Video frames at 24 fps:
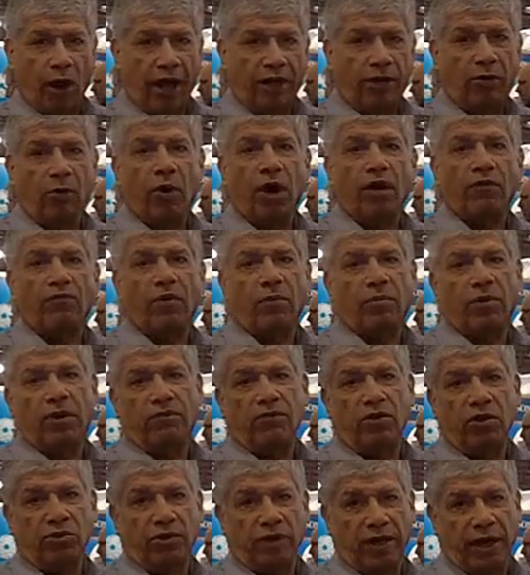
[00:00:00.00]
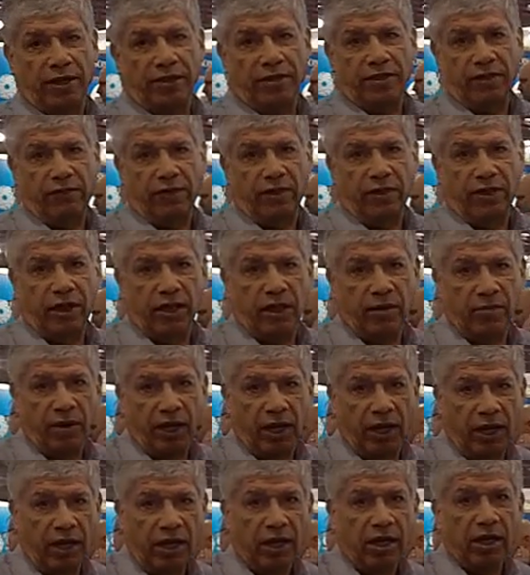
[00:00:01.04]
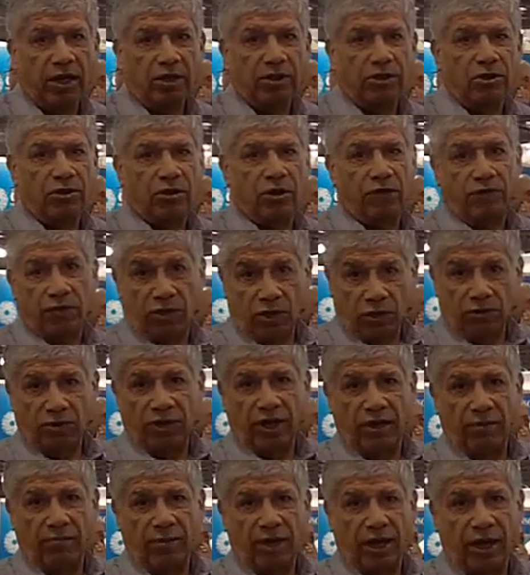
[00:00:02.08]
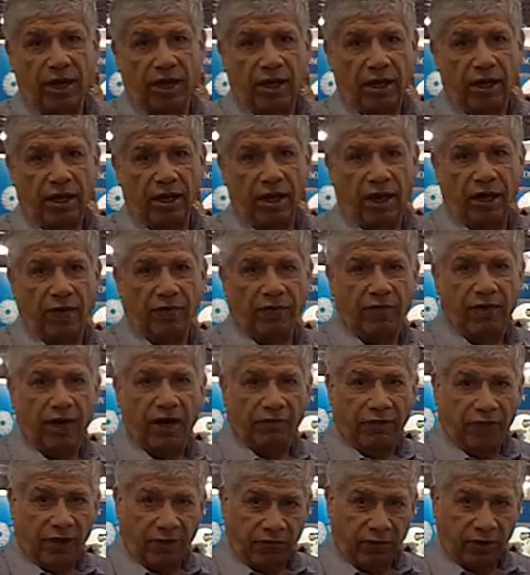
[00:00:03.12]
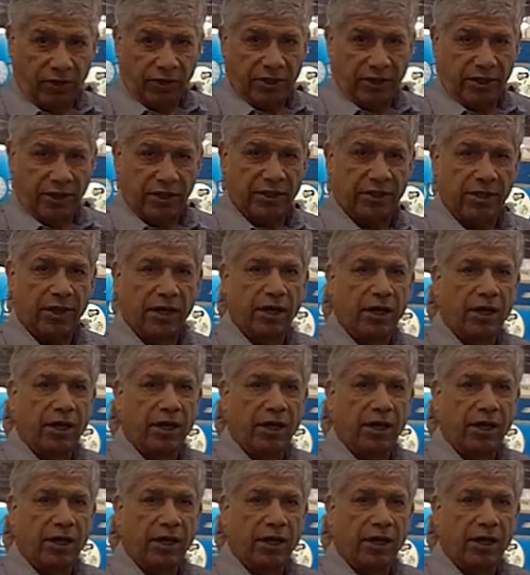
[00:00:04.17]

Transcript: anywhere from a few tenths of a dB to a few dB of differences.